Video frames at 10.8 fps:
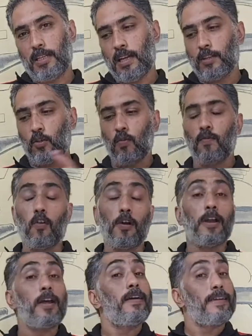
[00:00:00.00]
that I'd go for.
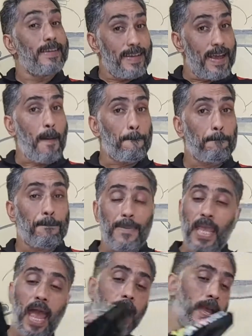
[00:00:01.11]
Yeah.
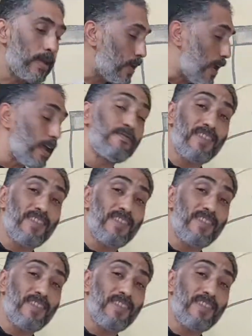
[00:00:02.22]
And